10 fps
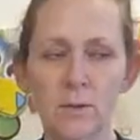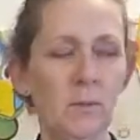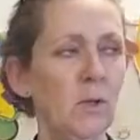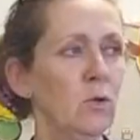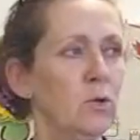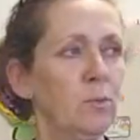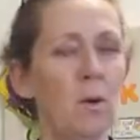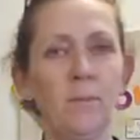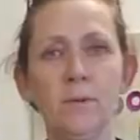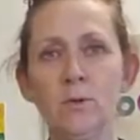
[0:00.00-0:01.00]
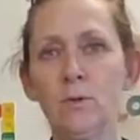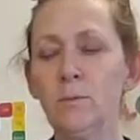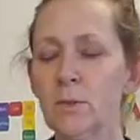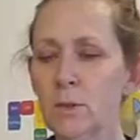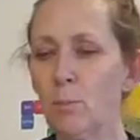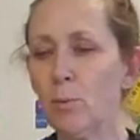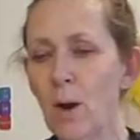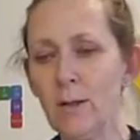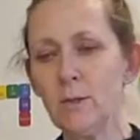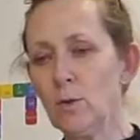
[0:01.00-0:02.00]
I mean, you just pop into Mr.
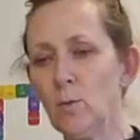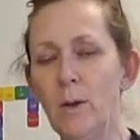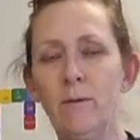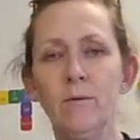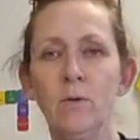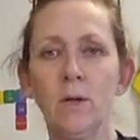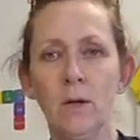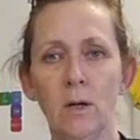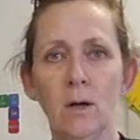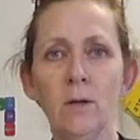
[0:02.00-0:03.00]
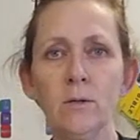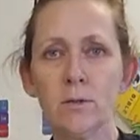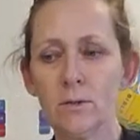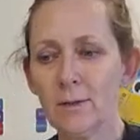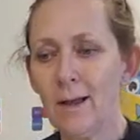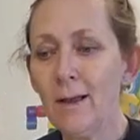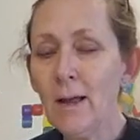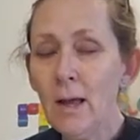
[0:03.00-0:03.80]
Price or wherever and you get a coat. Okay.